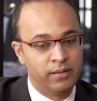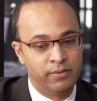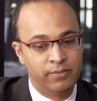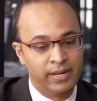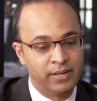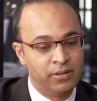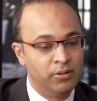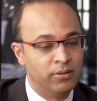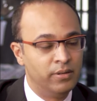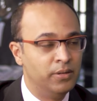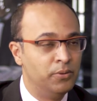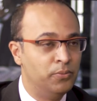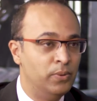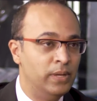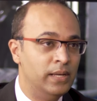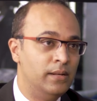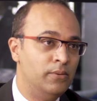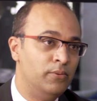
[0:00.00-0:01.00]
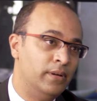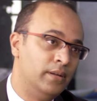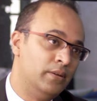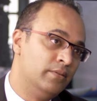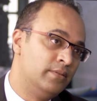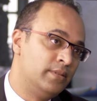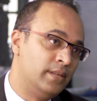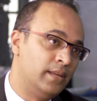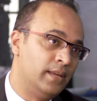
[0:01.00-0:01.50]
record a will where
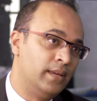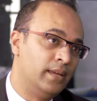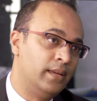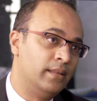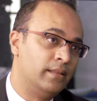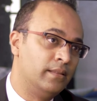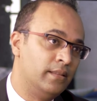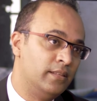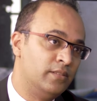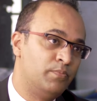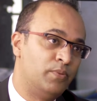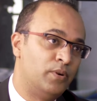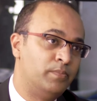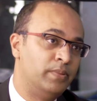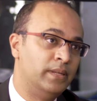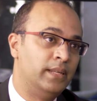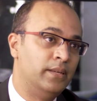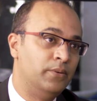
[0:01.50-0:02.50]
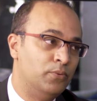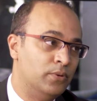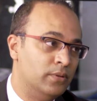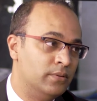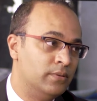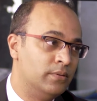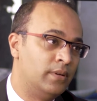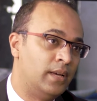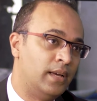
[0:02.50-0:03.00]
you say this property one